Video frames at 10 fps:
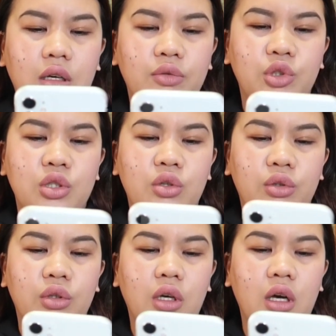Just
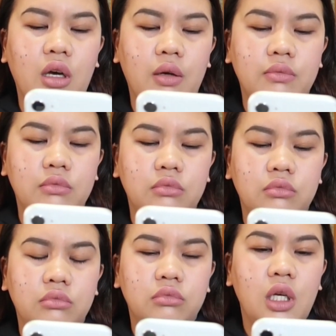good.
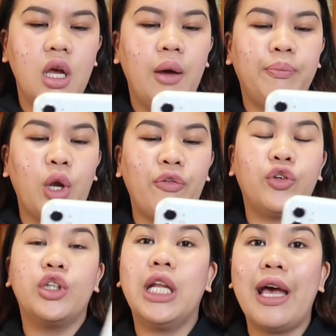
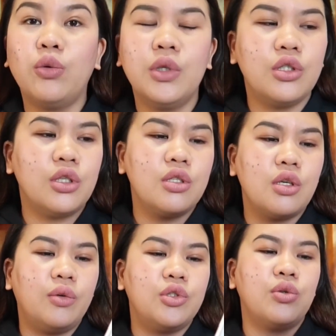Preferred languages,
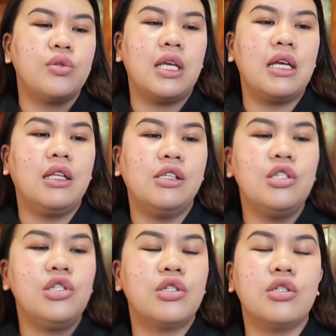so I'll choose
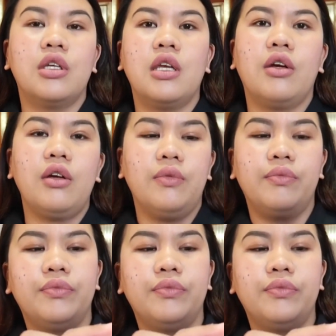English here.